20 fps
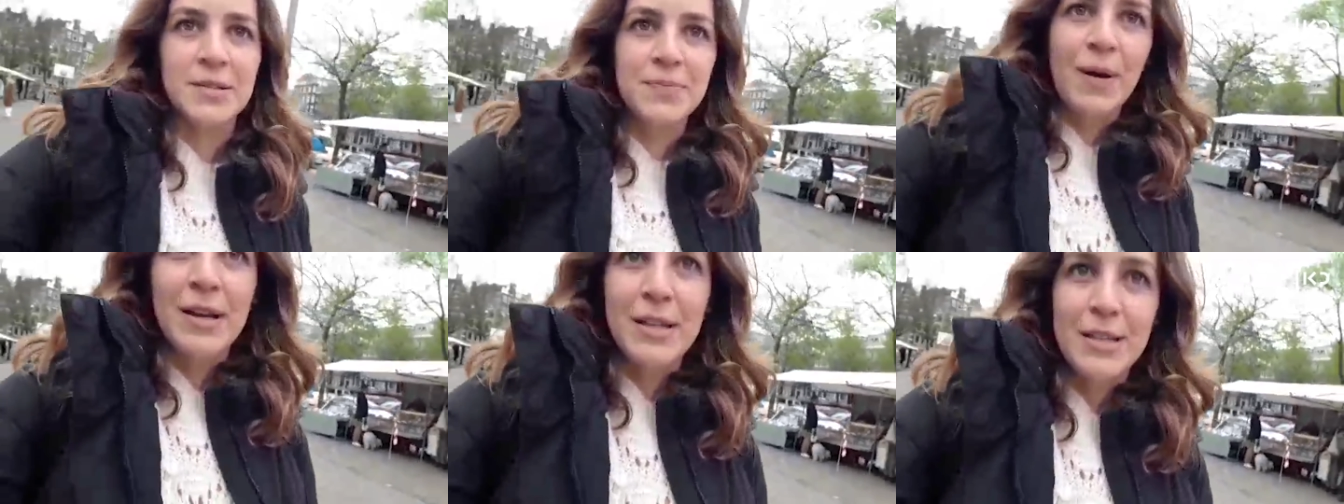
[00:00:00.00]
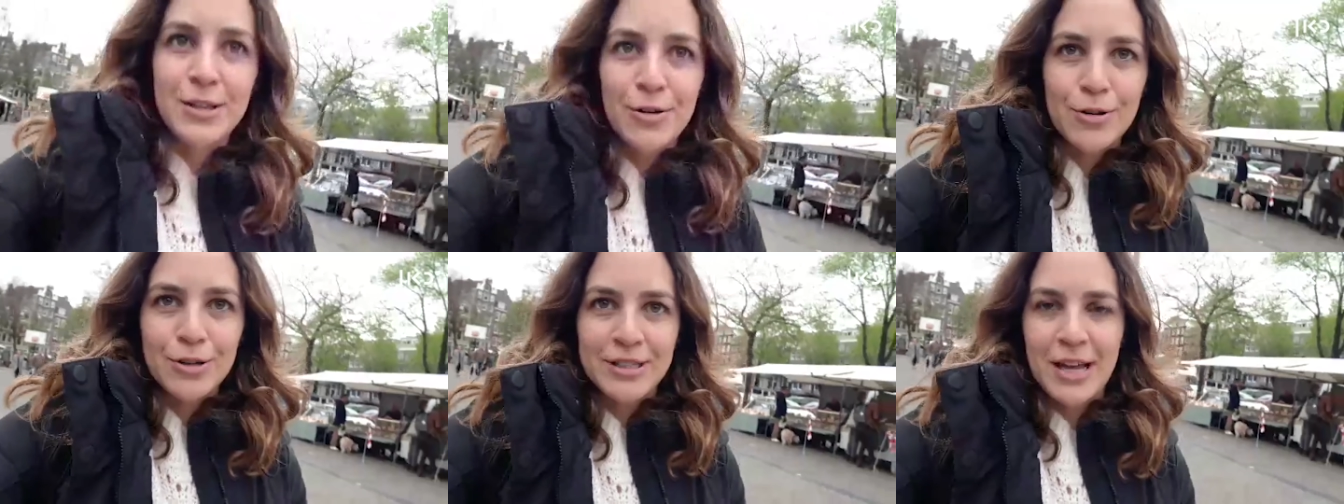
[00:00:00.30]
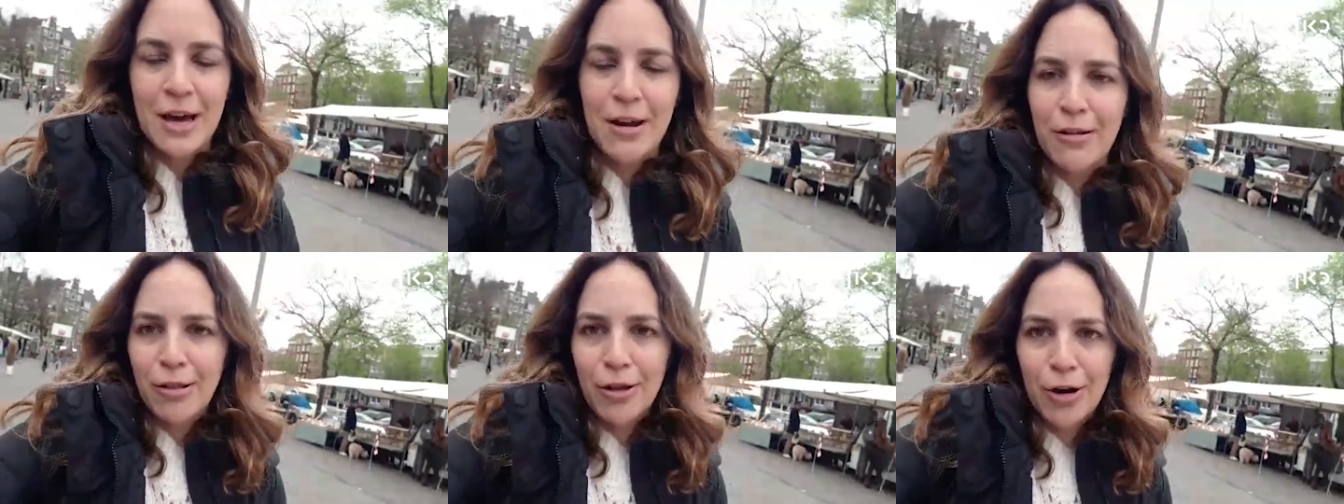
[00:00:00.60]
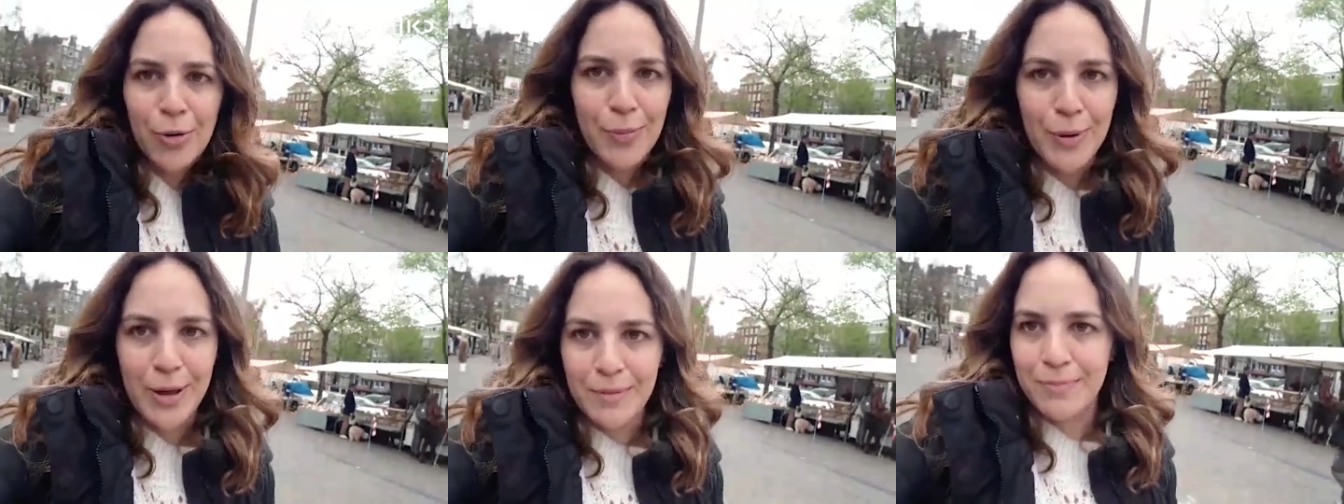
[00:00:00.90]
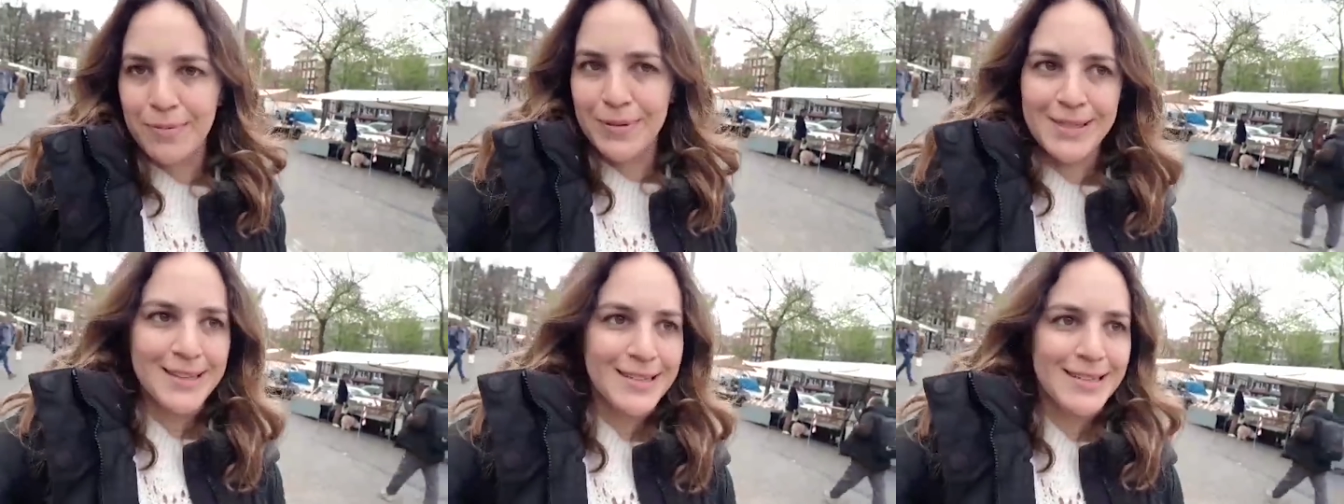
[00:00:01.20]
might slow us down a little bit,
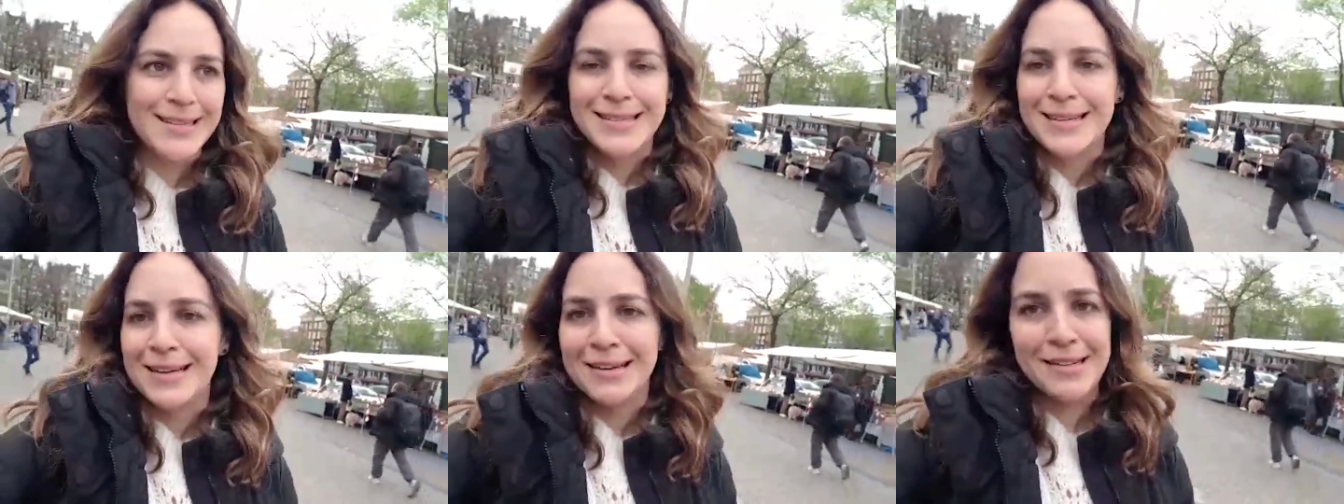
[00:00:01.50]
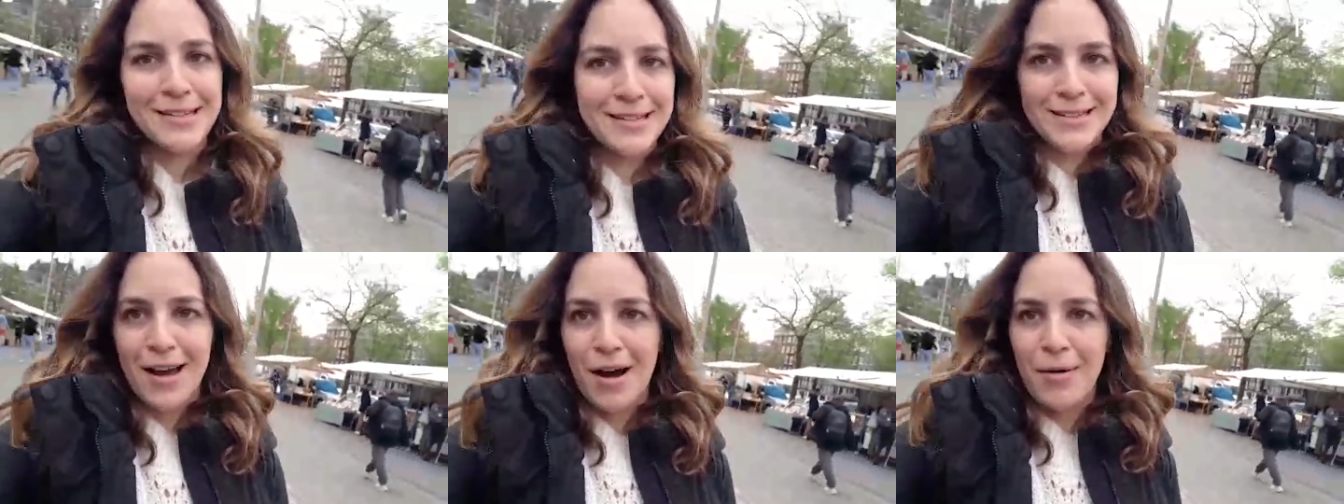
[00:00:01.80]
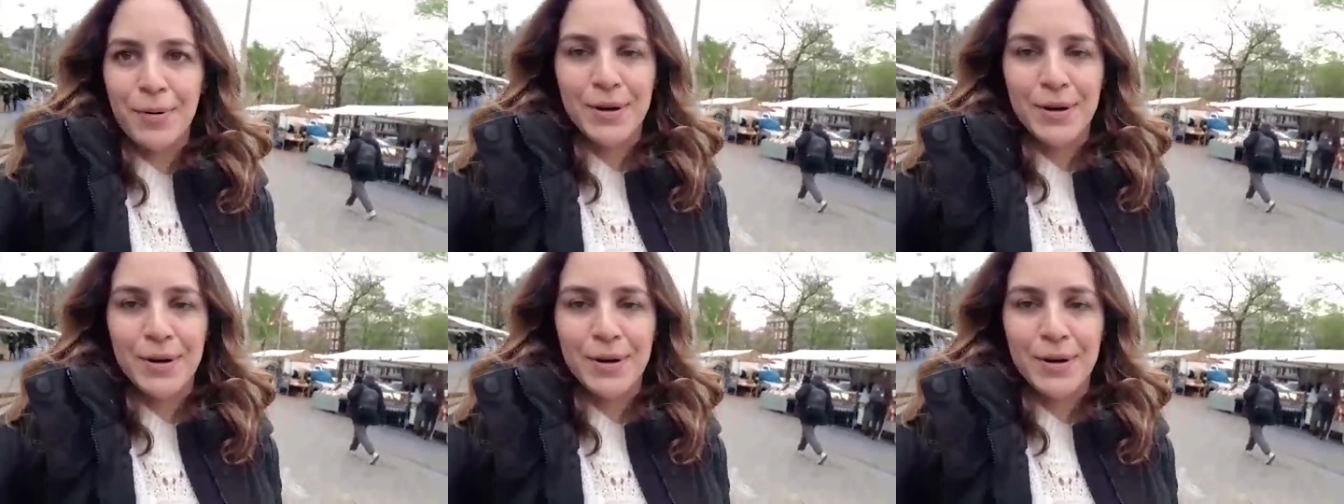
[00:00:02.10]
but this isn't going to stop